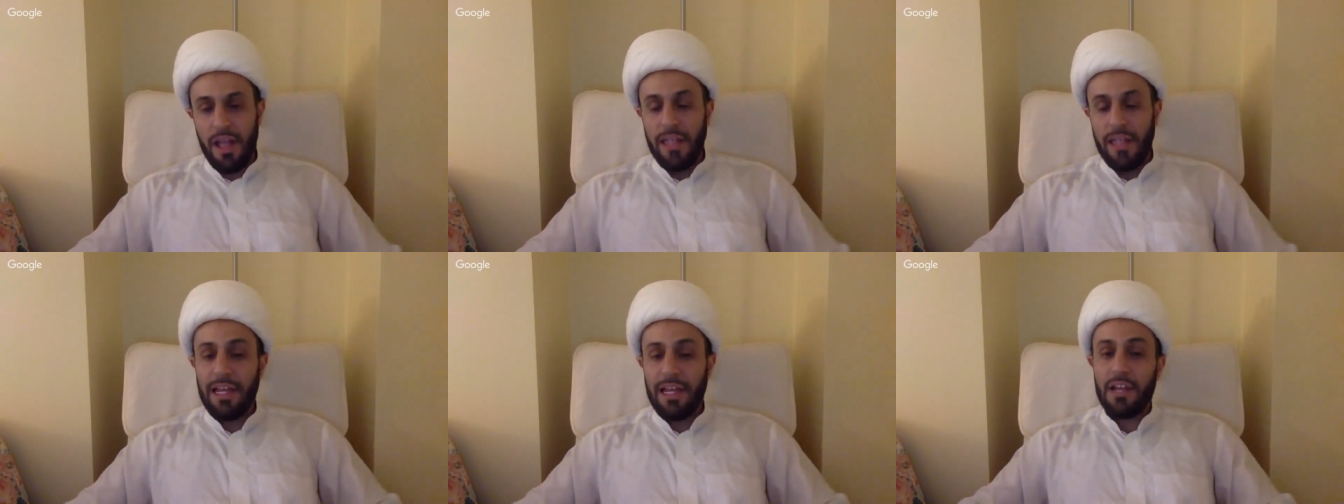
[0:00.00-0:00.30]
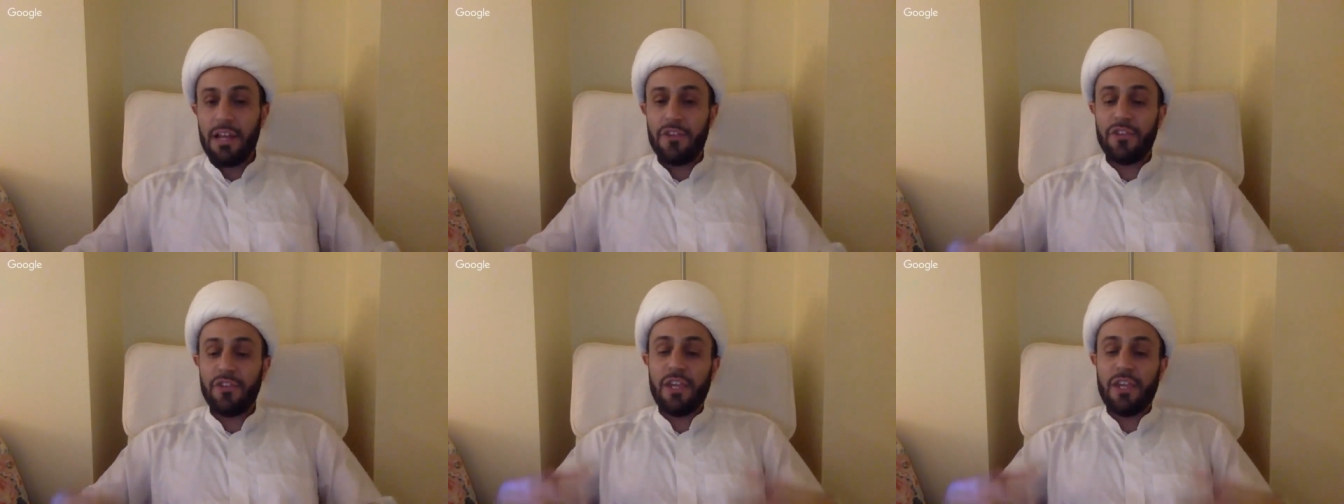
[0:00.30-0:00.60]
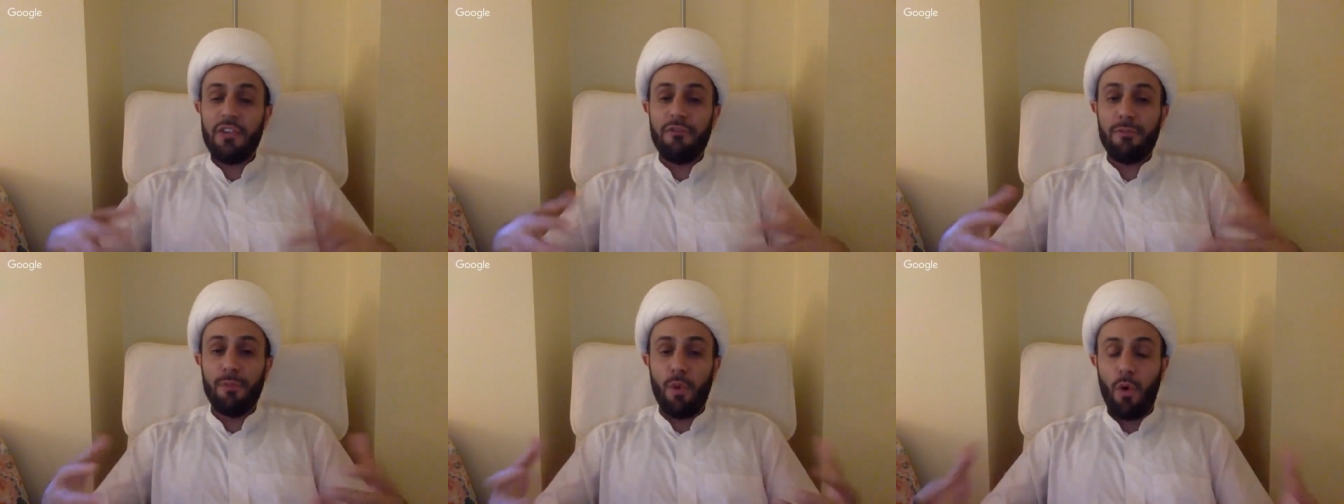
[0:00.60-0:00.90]
Let us
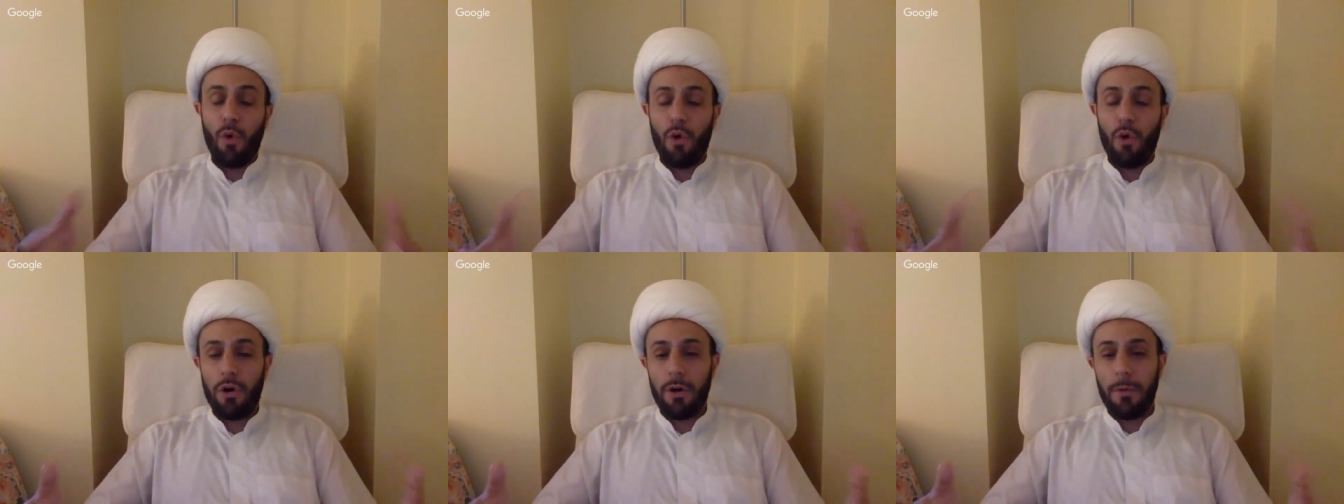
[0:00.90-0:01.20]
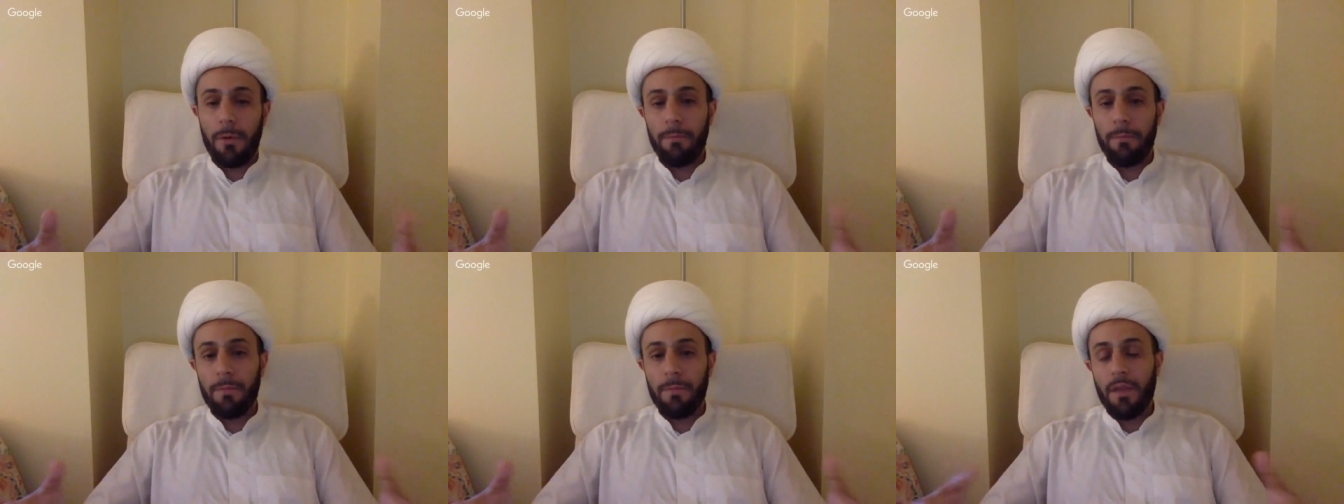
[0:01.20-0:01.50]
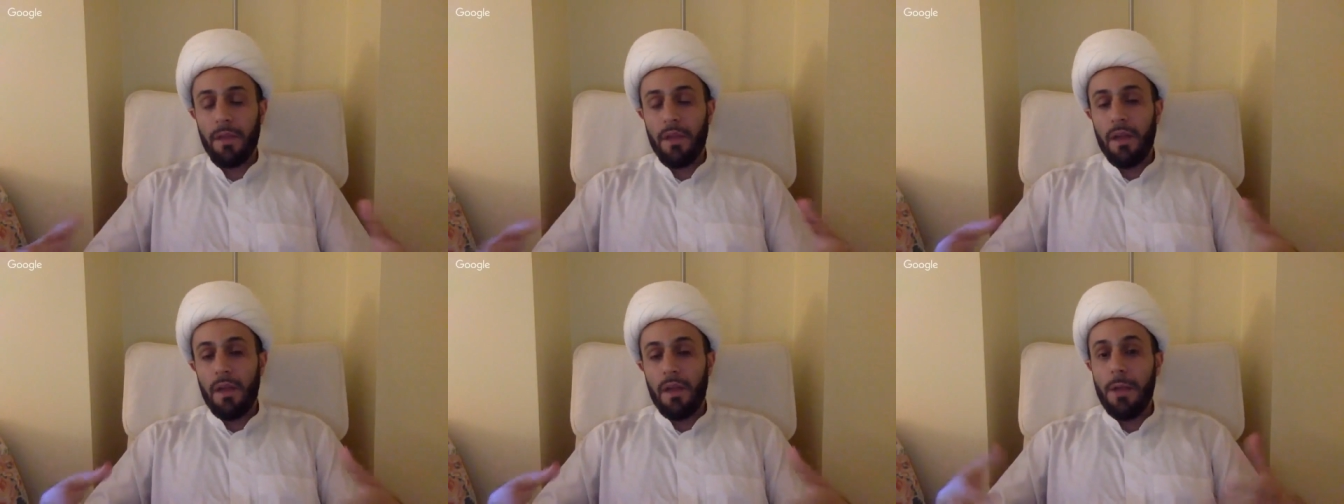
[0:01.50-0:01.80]
give more
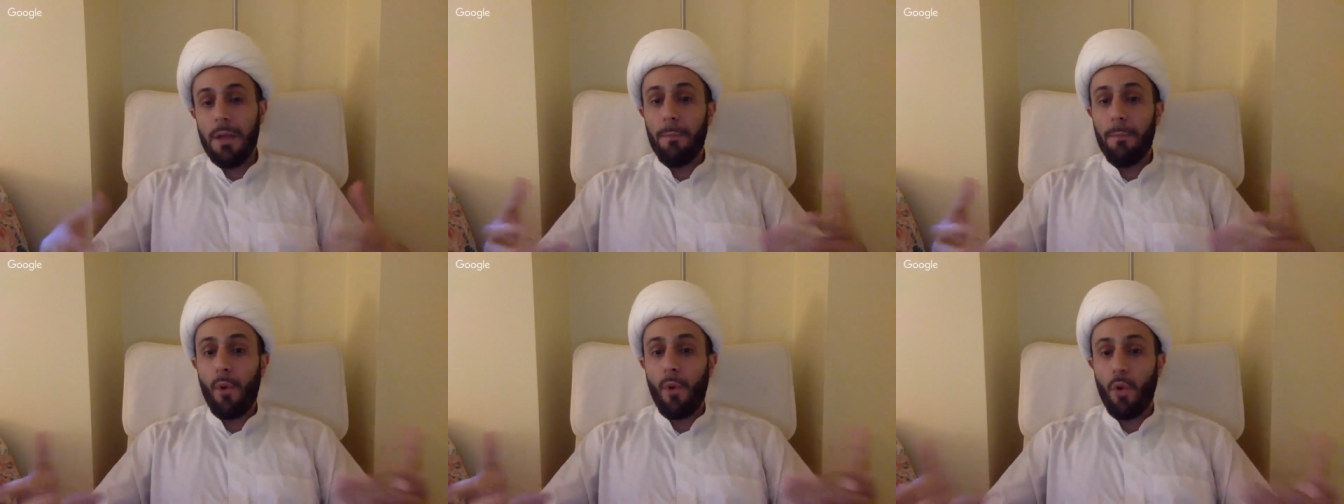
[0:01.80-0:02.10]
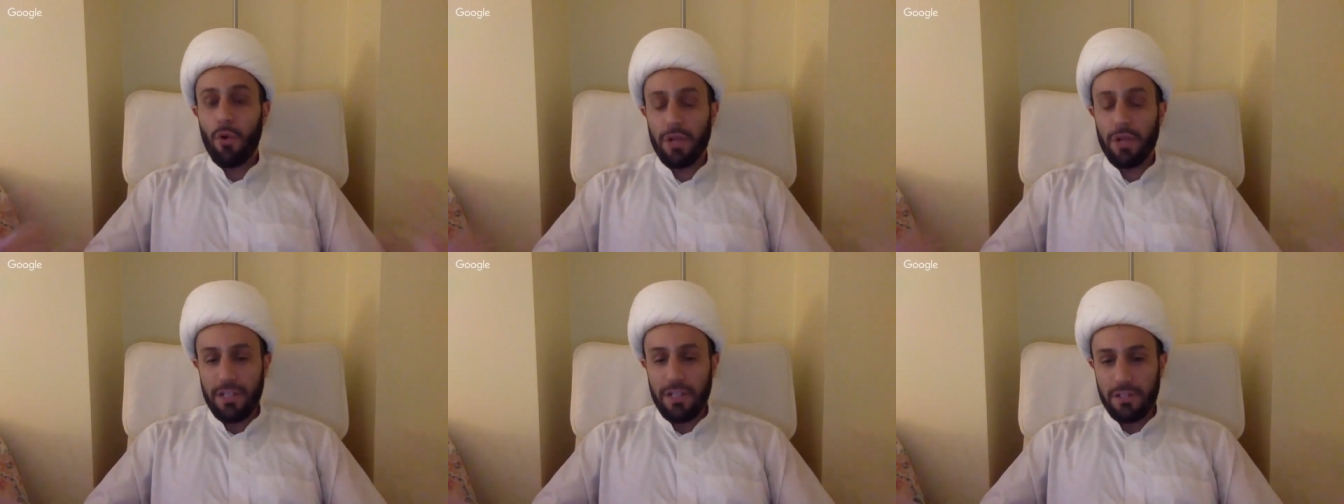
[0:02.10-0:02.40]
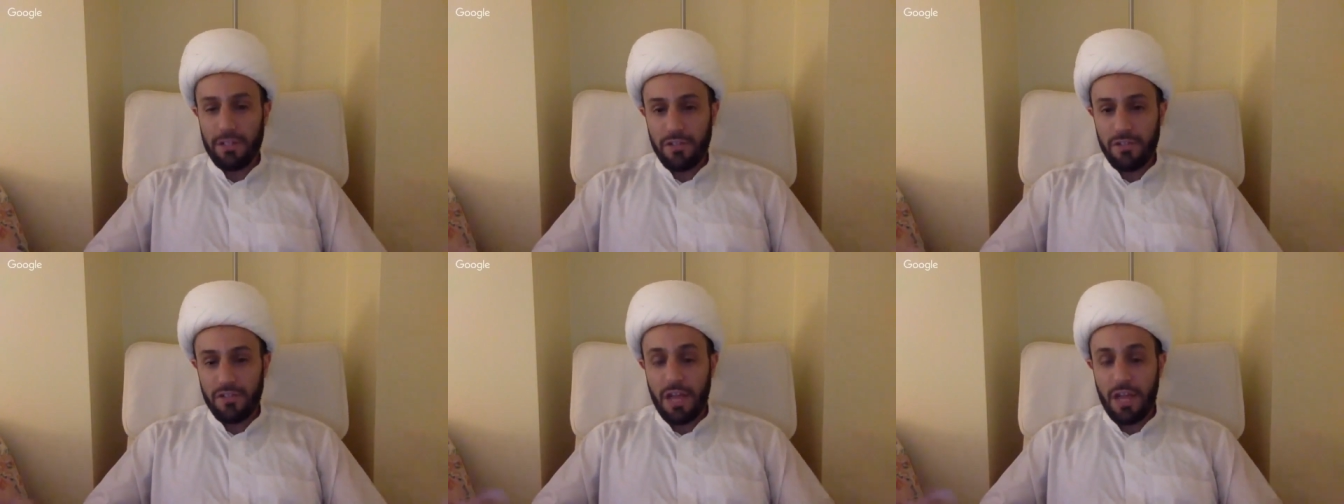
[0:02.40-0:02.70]

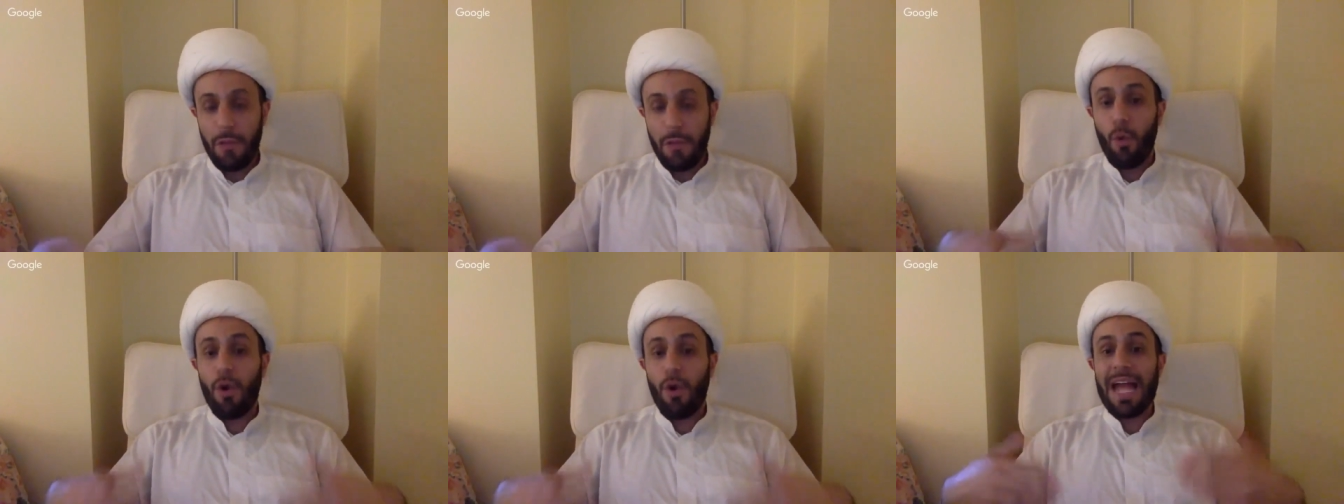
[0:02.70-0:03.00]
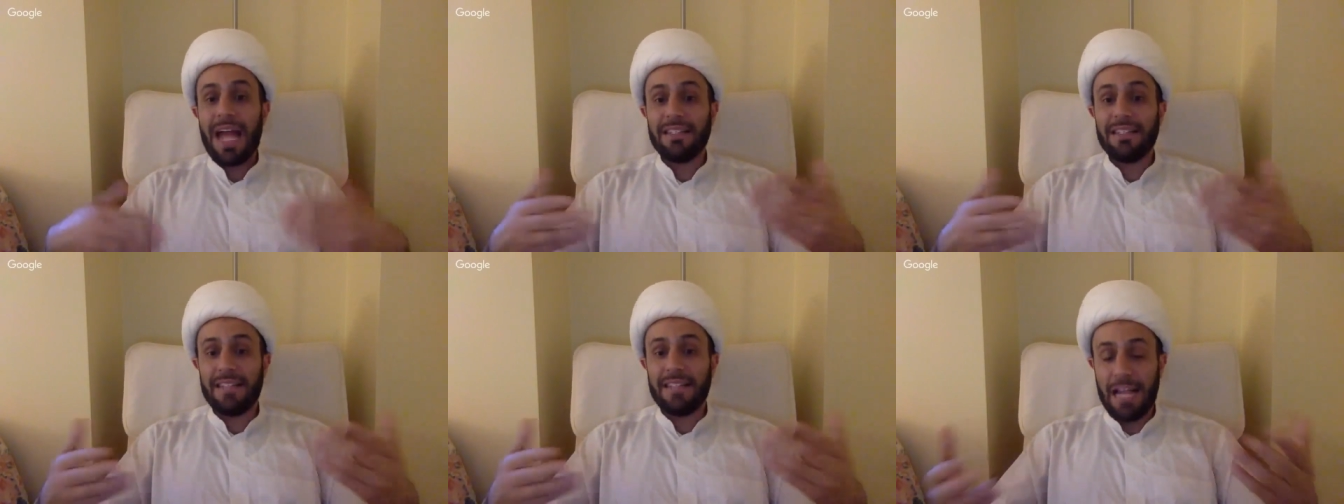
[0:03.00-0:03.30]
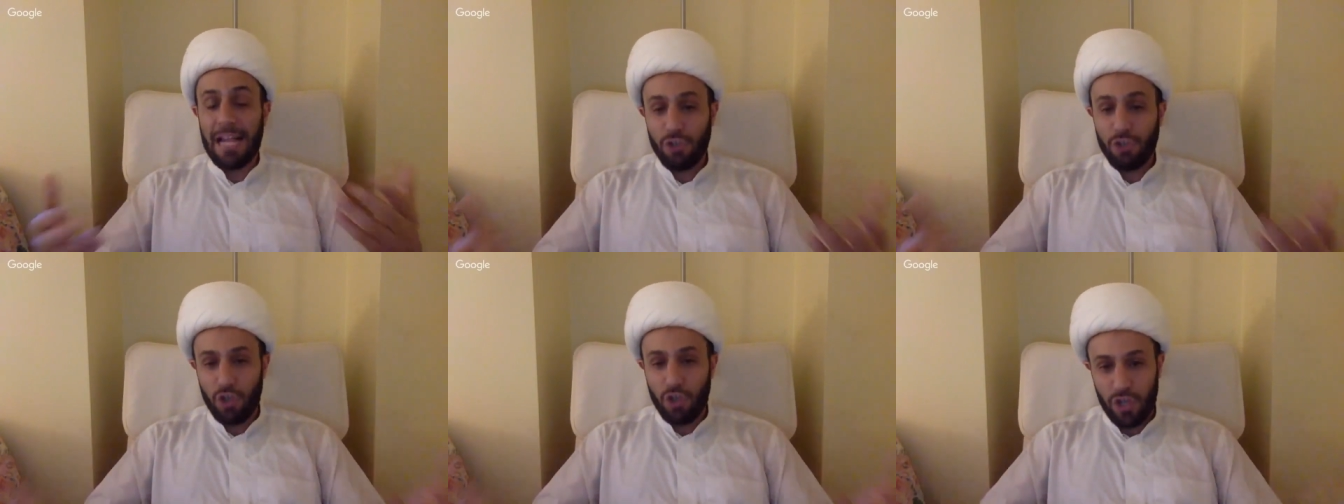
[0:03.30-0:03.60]
importance and more
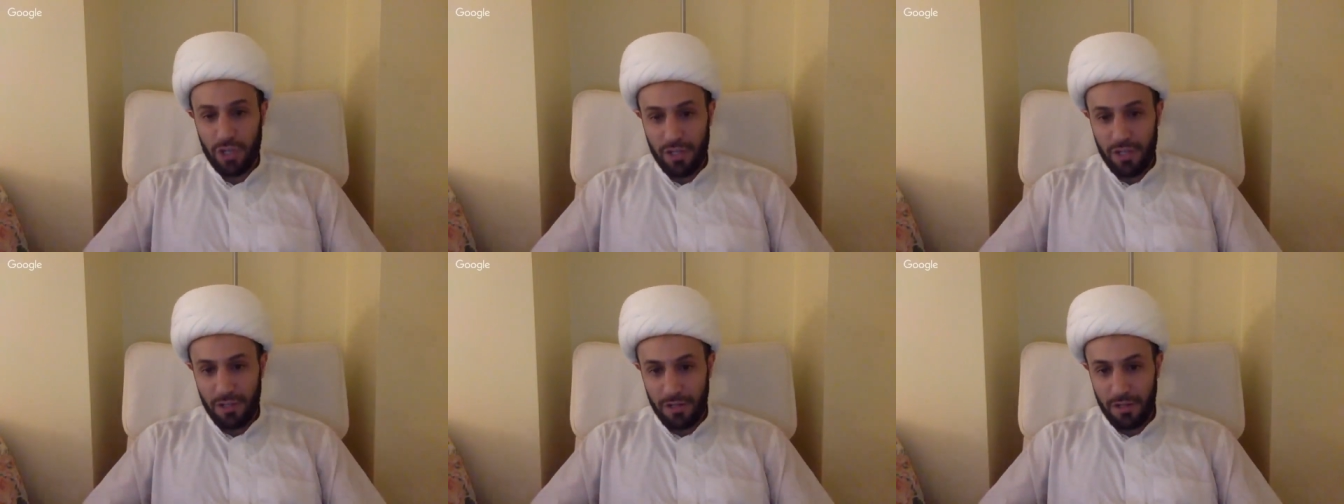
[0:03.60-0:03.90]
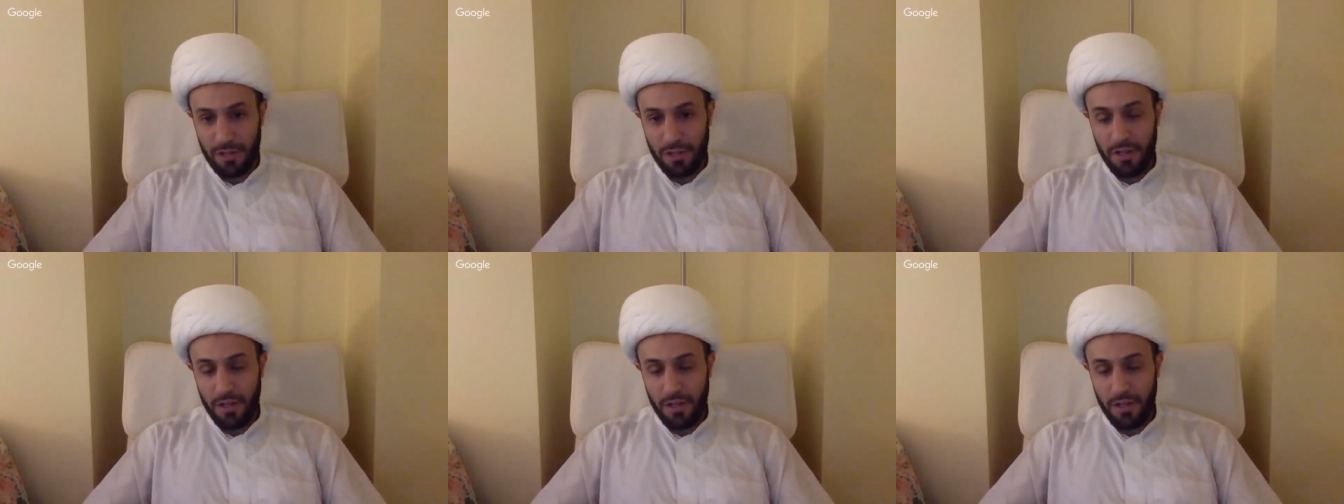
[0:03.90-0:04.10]
attention